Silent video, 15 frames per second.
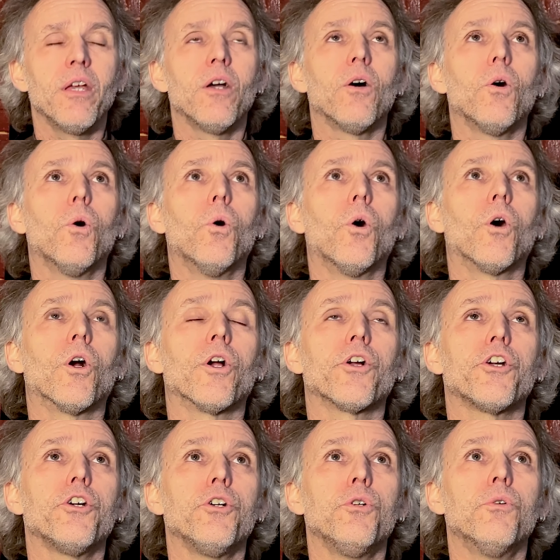or
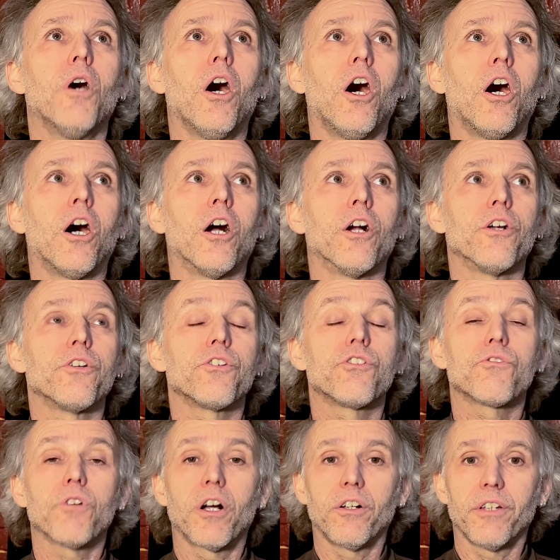who are
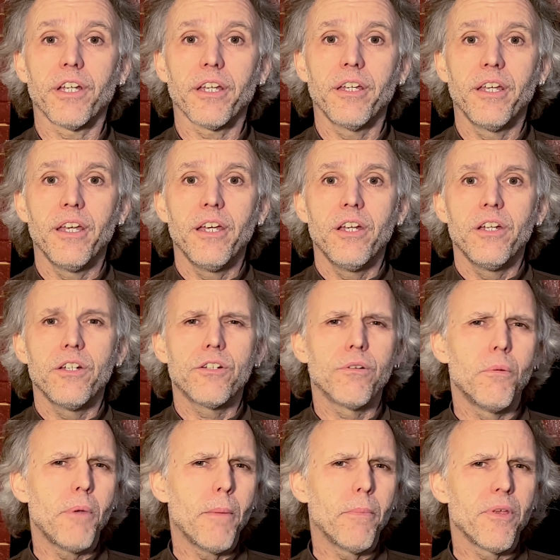struggling, to
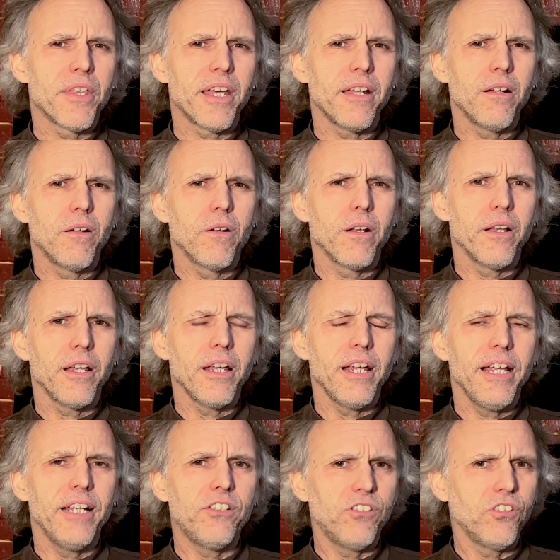remember that
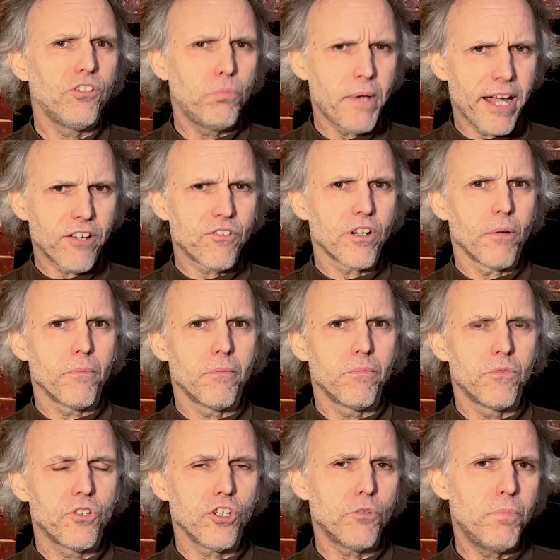it's a spectrum.
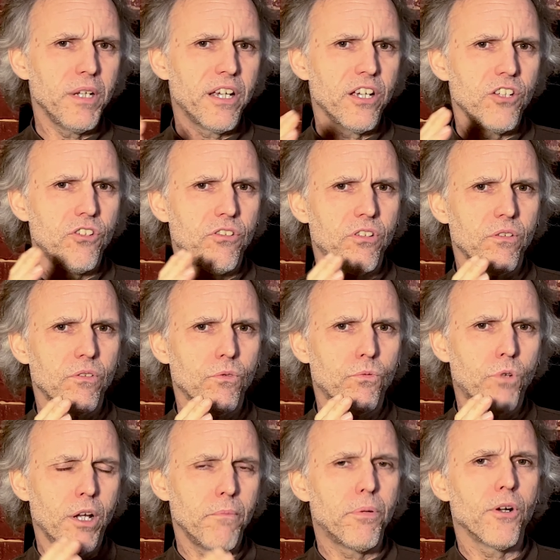Just because
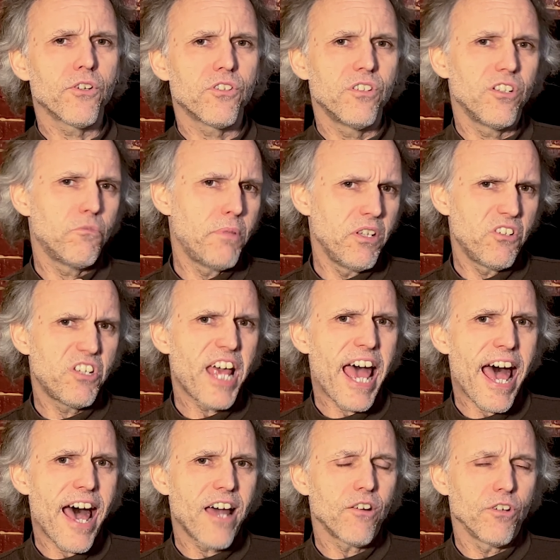one person has been
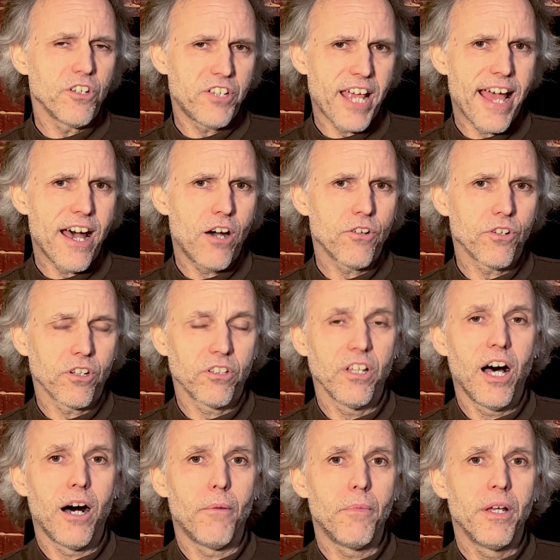sad or down or
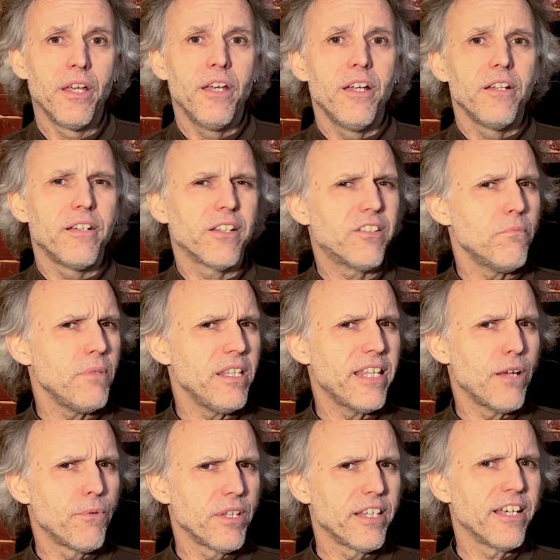glum doesn't mean
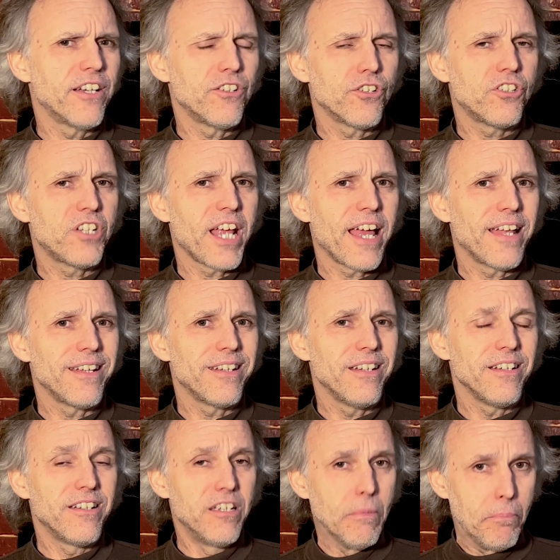they really understand
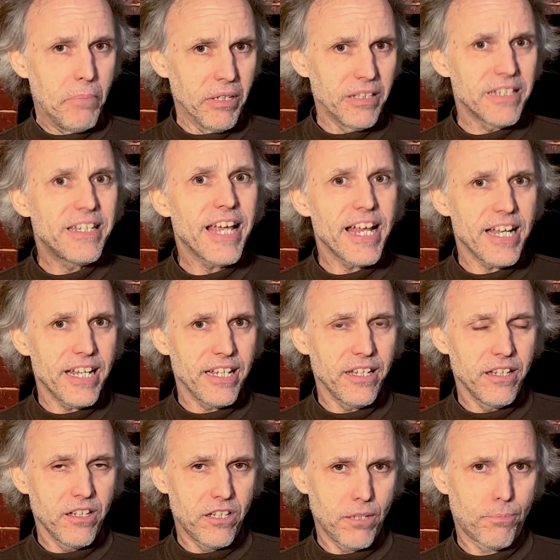debilitating
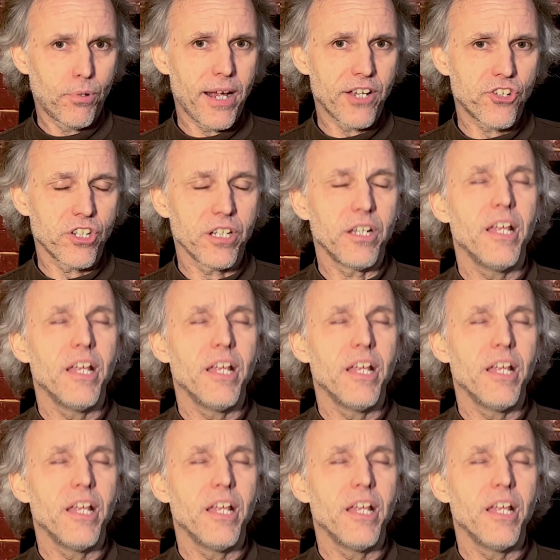depression.